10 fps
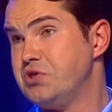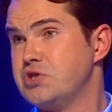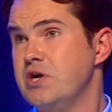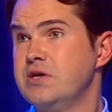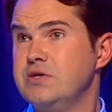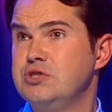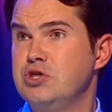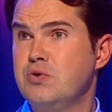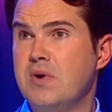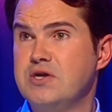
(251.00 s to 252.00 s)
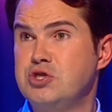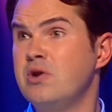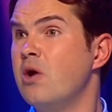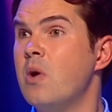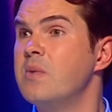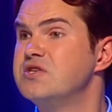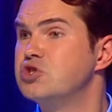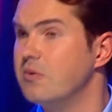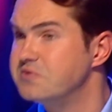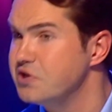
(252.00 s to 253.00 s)
me, sir, do you know why we
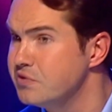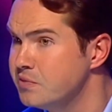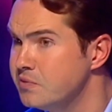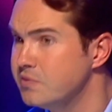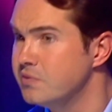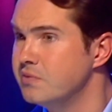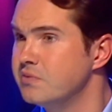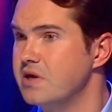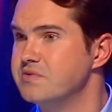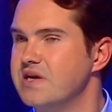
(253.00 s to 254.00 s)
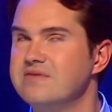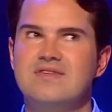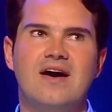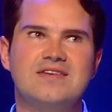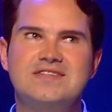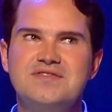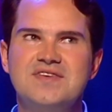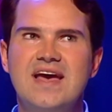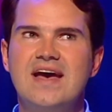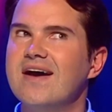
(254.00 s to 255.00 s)
stopped you? Don't say, no, did you
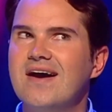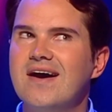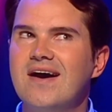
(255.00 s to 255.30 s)
forget?